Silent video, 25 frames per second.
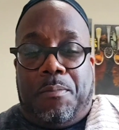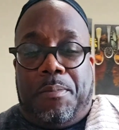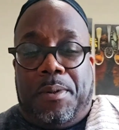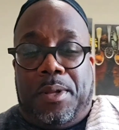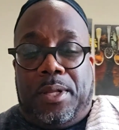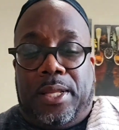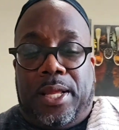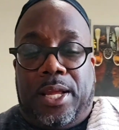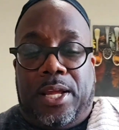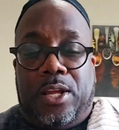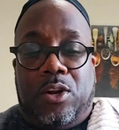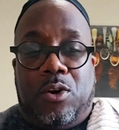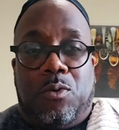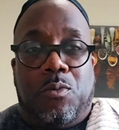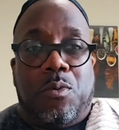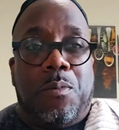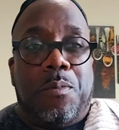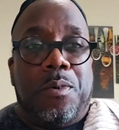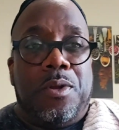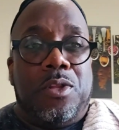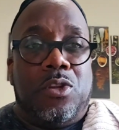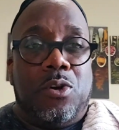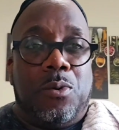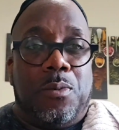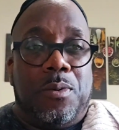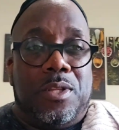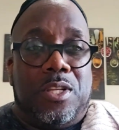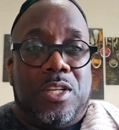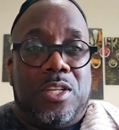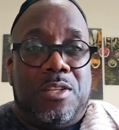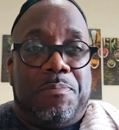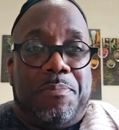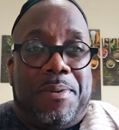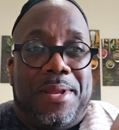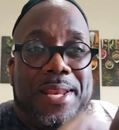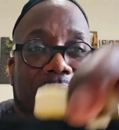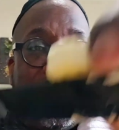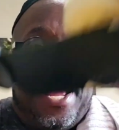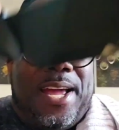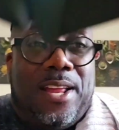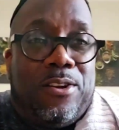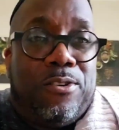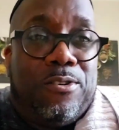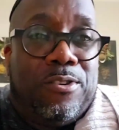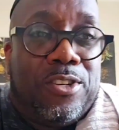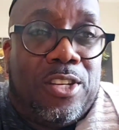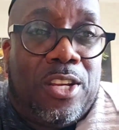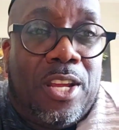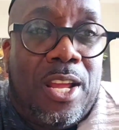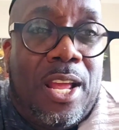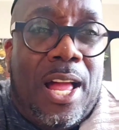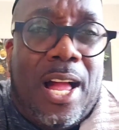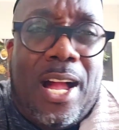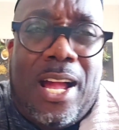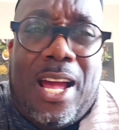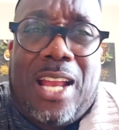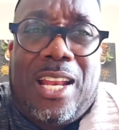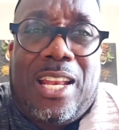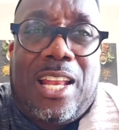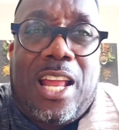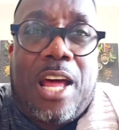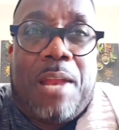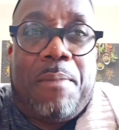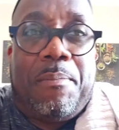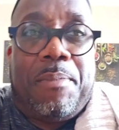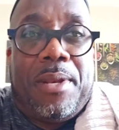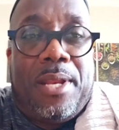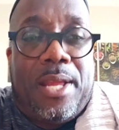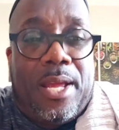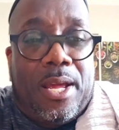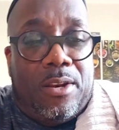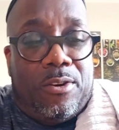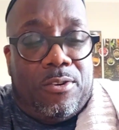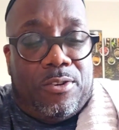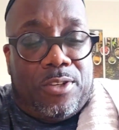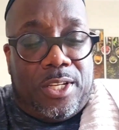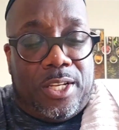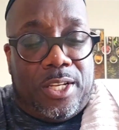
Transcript: bit later on what we're doing with these bananas. I got a lot of bananas